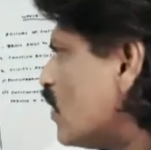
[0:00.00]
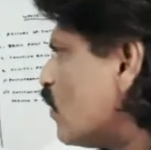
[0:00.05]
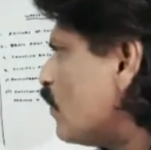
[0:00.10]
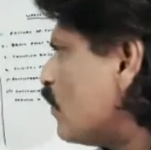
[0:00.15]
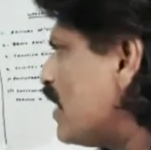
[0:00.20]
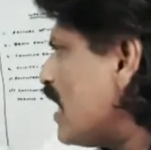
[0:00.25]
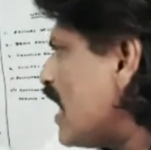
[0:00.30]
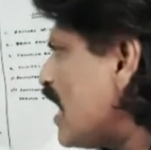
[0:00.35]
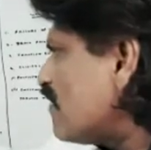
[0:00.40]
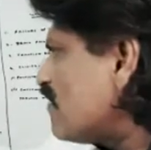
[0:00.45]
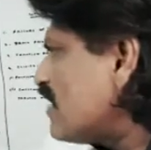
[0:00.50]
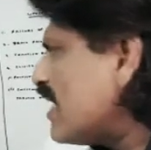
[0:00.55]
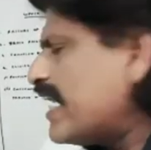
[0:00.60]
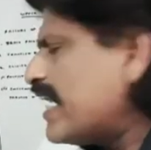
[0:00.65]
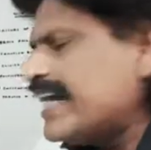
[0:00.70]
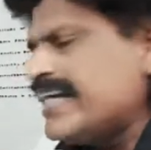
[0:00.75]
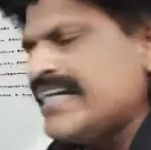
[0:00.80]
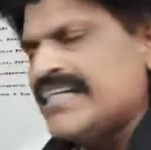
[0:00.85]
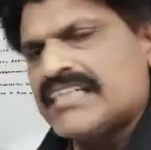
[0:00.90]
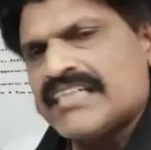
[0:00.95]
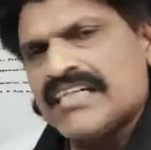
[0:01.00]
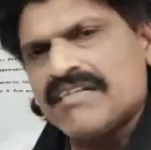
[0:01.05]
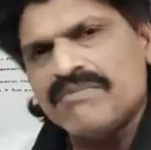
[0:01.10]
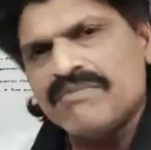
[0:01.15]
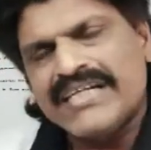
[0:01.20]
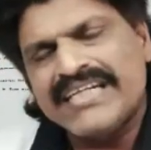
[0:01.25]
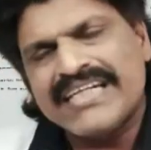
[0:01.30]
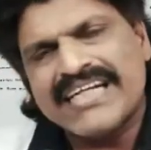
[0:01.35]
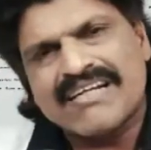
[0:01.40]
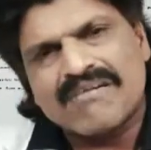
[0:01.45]
We have the
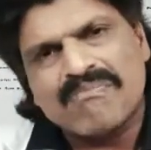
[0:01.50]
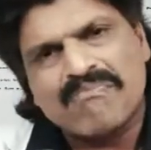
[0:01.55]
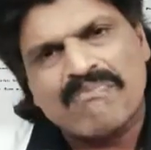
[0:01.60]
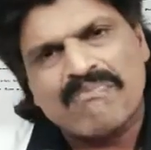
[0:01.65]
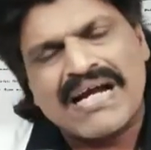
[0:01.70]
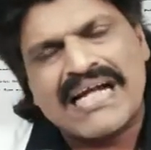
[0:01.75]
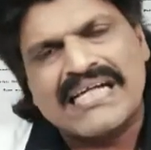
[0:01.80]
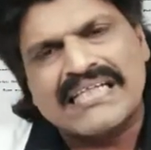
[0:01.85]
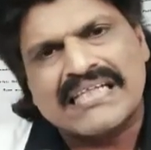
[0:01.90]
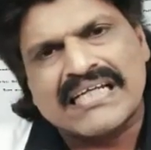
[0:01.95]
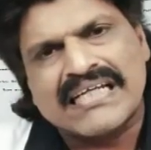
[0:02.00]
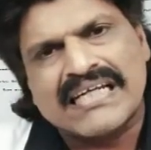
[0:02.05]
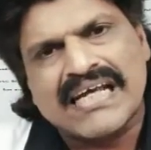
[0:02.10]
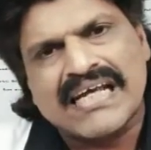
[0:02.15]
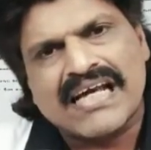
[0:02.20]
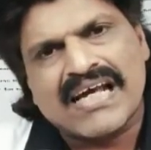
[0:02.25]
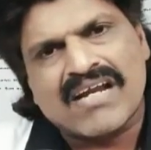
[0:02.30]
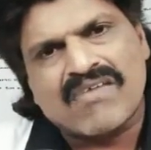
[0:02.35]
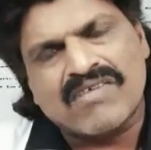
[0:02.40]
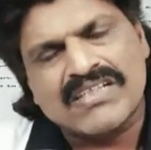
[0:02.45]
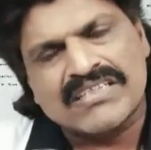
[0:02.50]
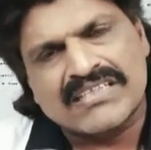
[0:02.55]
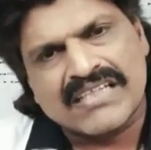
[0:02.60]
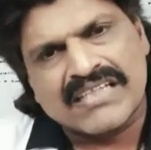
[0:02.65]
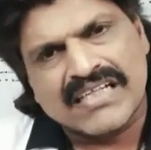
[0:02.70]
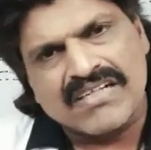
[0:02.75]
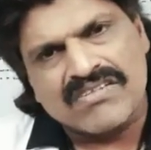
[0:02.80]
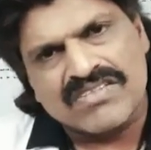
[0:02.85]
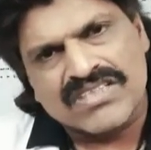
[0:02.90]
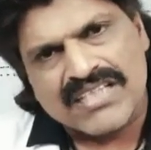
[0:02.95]
intermediate mantle layer
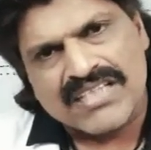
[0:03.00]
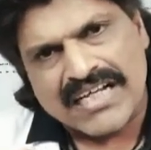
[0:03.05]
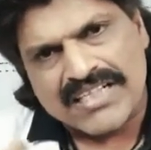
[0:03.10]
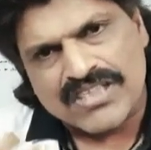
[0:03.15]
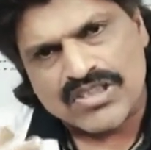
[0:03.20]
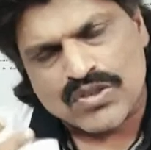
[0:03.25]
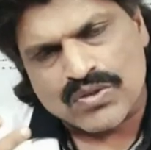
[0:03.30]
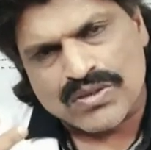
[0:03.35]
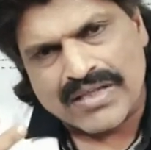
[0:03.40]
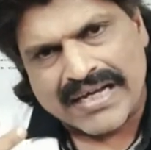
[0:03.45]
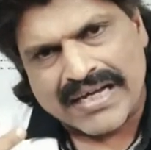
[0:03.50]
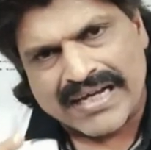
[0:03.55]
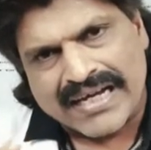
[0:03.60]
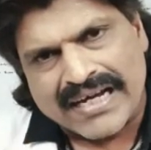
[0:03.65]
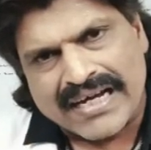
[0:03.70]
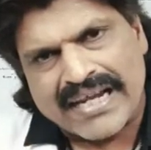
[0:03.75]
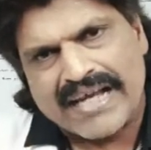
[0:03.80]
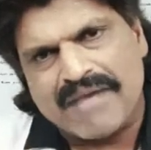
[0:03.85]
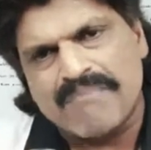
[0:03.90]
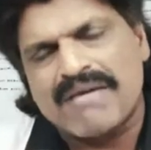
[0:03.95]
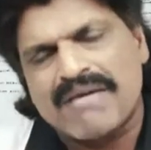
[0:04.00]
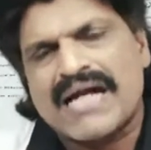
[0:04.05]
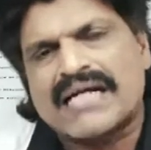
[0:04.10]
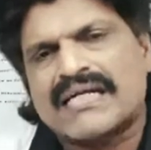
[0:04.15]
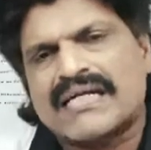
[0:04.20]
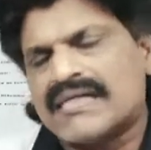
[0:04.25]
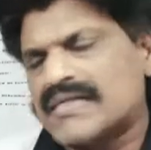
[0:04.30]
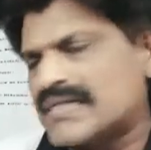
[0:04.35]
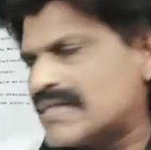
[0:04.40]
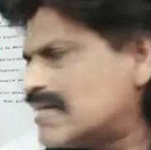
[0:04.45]
which gives rise to the gray
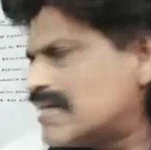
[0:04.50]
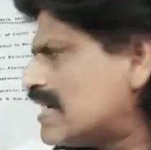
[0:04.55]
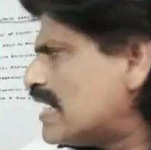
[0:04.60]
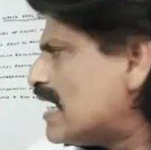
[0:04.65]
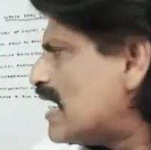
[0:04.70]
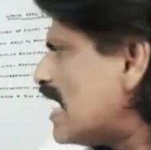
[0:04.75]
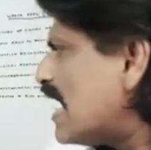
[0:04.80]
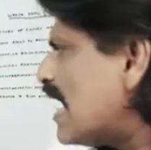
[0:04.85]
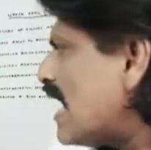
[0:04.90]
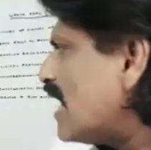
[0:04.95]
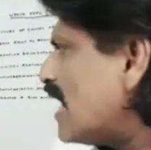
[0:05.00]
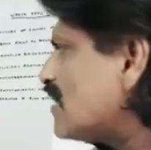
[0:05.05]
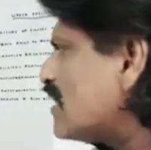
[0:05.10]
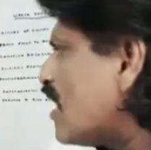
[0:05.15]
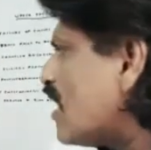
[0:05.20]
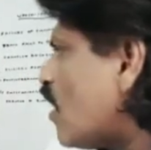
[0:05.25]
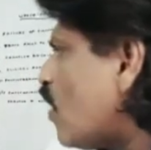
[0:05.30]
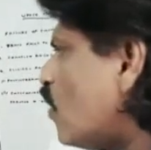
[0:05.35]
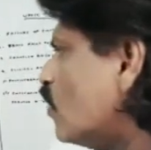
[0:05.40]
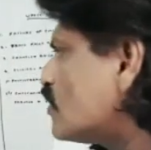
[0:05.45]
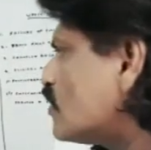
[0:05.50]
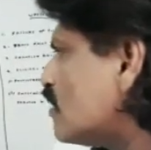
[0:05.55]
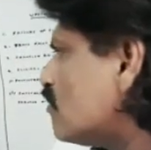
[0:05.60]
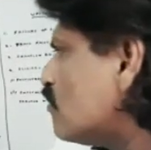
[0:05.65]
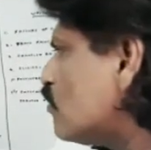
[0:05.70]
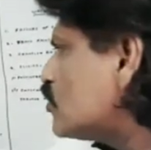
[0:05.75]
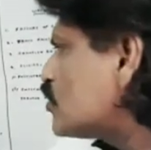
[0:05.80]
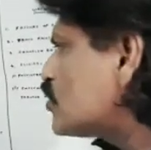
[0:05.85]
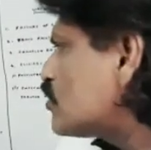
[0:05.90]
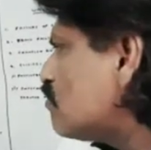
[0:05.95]
matter and the
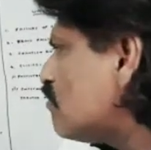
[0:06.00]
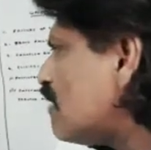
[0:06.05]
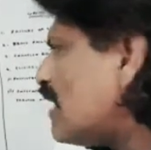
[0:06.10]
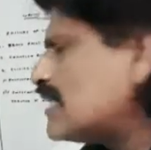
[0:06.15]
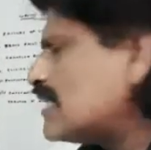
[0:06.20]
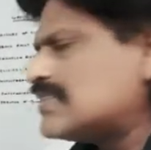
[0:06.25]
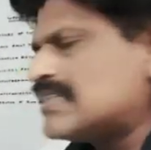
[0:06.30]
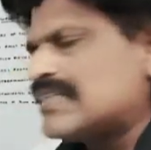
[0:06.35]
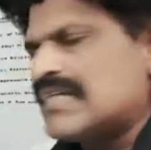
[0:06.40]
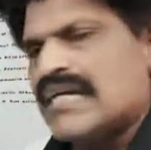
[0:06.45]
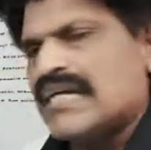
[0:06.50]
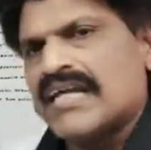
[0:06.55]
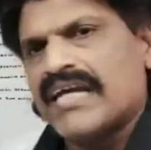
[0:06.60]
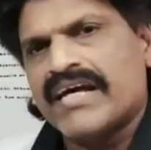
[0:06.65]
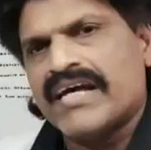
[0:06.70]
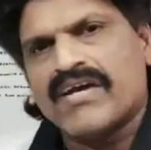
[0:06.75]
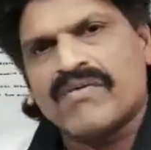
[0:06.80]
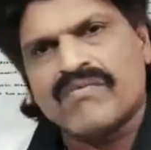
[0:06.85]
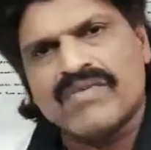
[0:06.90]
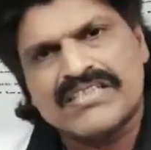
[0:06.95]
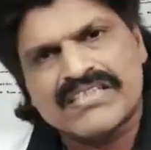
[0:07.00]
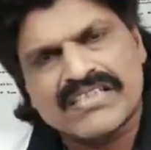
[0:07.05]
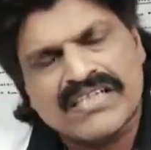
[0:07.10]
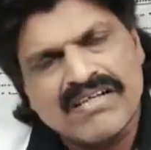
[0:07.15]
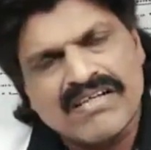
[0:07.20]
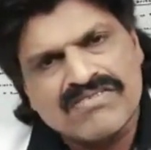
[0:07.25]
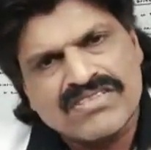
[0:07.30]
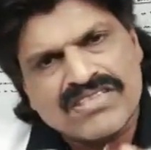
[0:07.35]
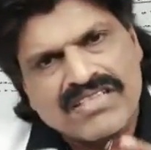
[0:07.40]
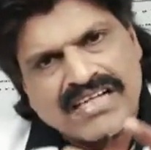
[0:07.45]
outermost marginal layer which
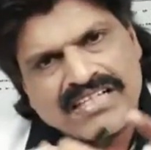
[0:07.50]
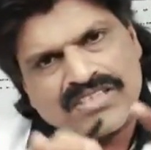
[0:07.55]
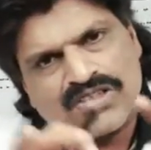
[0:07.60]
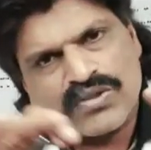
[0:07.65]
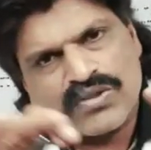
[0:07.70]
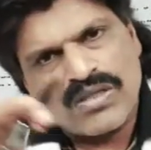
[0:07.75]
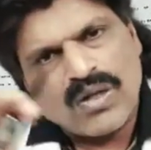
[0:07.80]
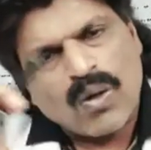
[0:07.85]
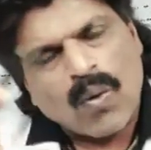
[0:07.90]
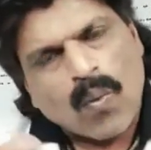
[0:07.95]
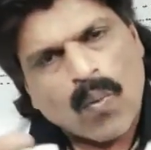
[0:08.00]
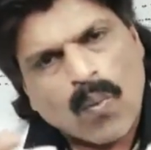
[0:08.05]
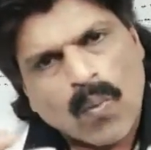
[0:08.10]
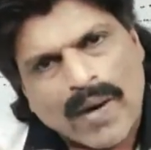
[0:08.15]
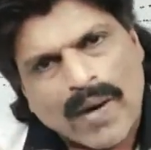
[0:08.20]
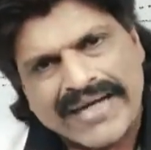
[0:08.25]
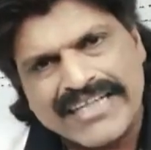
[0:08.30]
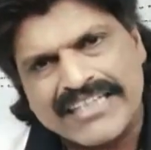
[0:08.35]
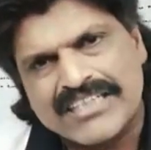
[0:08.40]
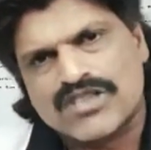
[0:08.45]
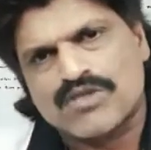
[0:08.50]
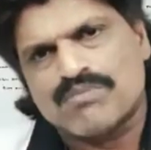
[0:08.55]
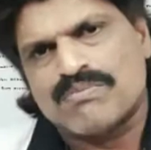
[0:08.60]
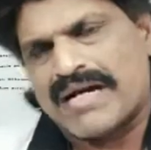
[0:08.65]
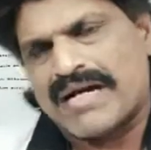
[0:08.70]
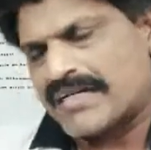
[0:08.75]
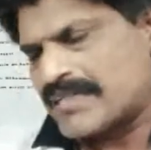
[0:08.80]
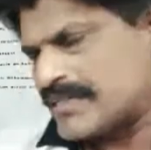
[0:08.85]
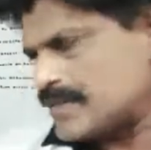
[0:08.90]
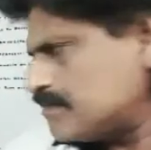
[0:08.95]
gives rise to the white
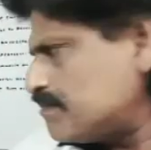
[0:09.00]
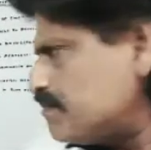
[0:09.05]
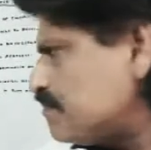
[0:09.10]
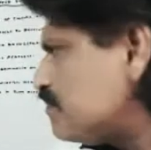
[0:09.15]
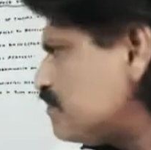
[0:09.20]
matter